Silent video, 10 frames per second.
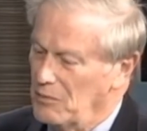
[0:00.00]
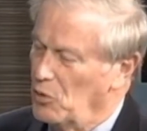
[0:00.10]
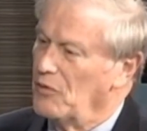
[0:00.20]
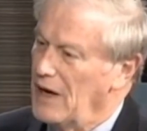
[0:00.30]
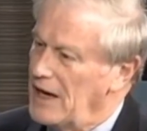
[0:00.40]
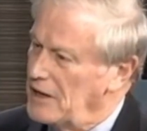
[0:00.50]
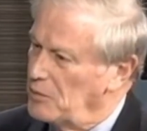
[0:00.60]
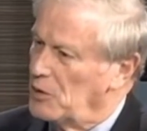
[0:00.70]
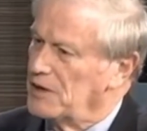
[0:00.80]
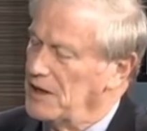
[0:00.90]
more
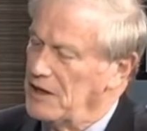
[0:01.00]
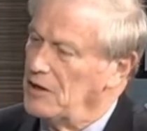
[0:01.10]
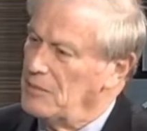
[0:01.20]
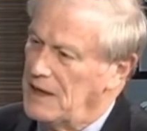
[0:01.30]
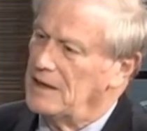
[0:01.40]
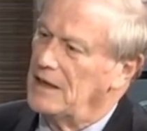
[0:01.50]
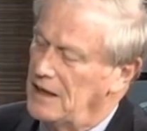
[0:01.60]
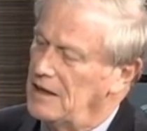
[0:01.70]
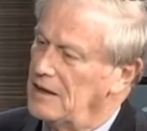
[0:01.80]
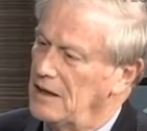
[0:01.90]
valuable to him and,
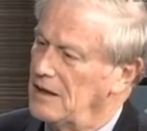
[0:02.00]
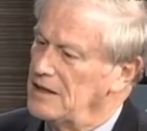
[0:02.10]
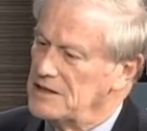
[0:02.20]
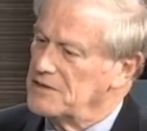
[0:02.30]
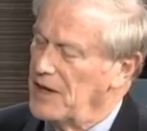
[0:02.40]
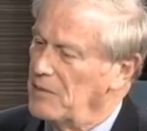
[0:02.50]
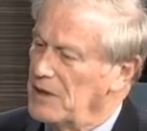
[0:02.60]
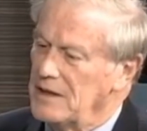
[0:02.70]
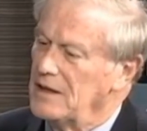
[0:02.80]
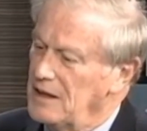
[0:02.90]
and uh, his
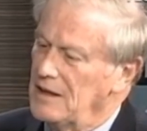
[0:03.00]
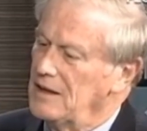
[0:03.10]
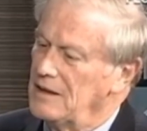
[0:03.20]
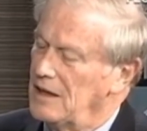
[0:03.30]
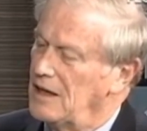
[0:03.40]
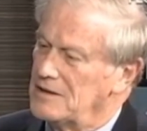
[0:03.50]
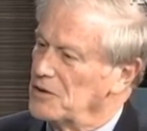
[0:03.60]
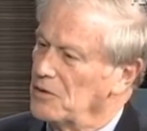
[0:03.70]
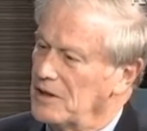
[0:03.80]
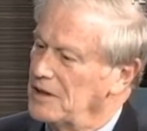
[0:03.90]
family, that I
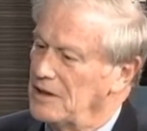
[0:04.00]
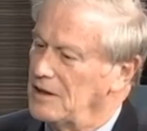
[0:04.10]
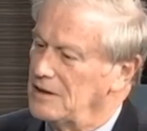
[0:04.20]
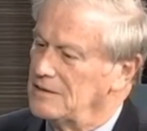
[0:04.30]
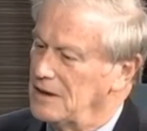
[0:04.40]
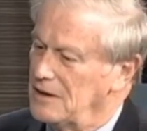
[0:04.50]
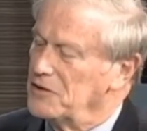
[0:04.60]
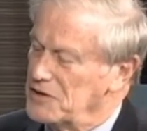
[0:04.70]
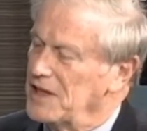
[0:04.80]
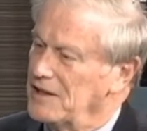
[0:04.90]
certainly uh,
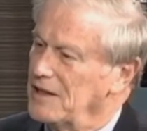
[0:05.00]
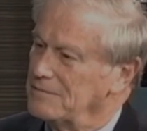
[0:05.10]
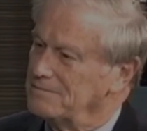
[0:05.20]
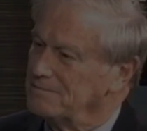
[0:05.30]
understand that.